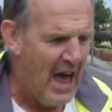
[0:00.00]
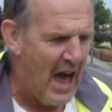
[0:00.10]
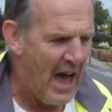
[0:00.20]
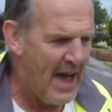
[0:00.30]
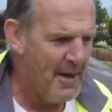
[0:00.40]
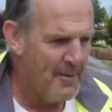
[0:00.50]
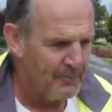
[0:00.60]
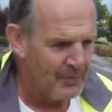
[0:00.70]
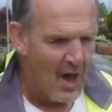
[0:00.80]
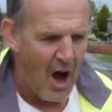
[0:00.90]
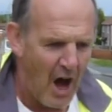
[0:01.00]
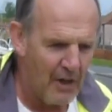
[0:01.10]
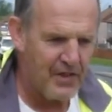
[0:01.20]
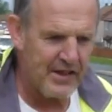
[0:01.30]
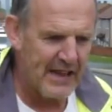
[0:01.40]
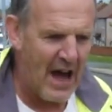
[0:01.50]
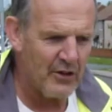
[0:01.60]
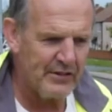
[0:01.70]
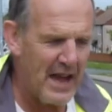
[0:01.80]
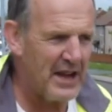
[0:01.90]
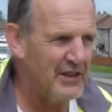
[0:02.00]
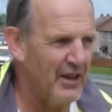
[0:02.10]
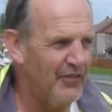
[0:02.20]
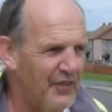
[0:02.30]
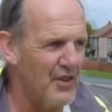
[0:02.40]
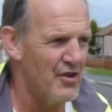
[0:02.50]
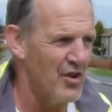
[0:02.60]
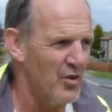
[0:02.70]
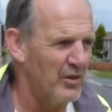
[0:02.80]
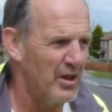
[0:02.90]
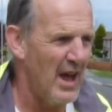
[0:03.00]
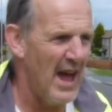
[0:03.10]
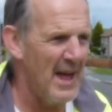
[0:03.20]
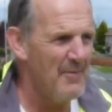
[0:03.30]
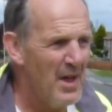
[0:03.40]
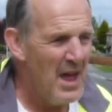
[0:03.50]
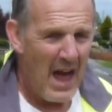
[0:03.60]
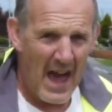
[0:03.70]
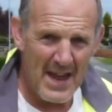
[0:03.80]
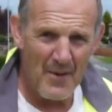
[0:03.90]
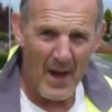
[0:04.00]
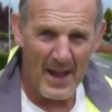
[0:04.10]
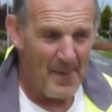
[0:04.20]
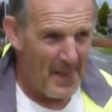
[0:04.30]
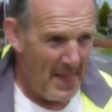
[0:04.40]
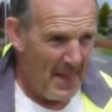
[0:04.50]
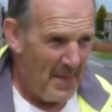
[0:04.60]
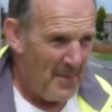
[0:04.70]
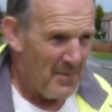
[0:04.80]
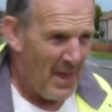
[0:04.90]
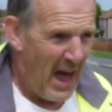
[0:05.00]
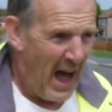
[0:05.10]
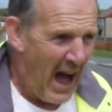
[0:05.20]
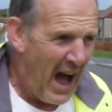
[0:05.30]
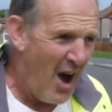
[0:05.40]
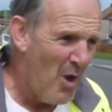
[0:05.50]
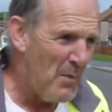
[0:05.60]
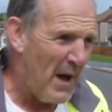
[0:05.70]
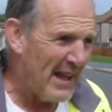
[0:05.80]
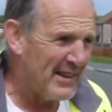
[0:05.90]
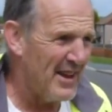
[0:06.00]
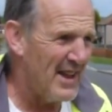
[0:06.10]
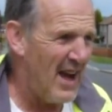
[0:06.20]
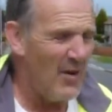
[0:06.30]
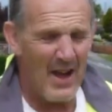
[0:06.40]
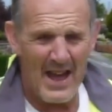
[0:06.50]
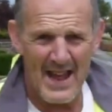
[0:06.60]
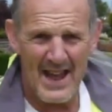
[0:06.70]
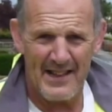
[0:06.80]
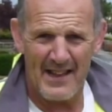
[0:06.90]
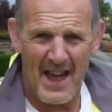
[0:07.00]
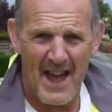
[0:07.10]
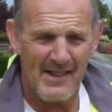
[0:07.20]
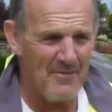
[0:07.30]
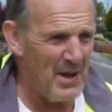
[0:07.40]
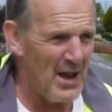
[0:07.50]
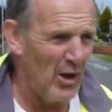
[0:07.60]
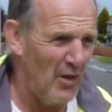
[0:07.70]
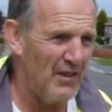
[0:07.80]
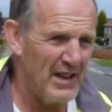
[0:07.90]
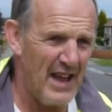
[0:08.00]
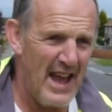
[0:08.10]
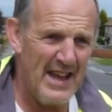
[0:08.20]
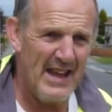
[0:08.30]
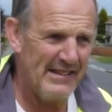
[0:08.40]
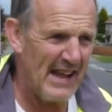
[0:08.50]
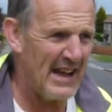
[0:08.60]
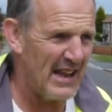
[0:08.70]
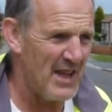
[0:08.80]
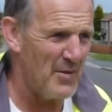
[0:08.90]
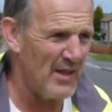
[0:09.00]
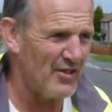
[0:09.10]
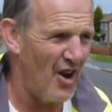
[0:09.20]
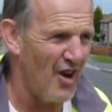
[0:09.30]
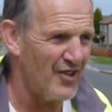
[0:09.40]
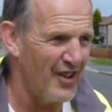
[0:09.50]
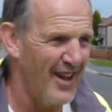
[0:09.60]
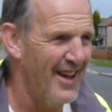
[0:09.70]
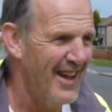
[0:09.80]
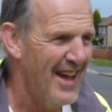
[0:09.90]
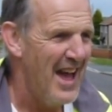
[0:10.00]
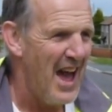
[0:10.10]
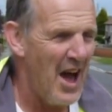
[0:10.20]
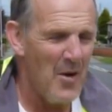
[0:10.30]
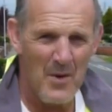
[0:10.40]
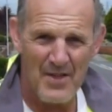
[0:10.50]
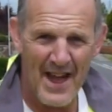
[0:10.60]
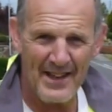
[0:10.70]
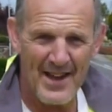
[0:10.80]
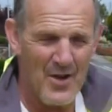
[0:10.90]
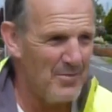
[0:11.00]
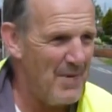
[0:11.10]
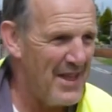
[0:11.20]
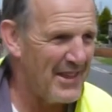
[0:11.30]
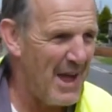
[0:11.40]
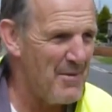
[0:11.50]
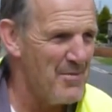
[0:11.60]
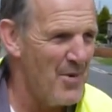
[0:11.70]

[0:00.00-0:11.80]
Uh, all of these count as negatives for a route. Uh, anyway, I hope I turn out and it, it ended up being a lovely day cycling West Yorkshire. Uh, with Andy, who's behind the camera at the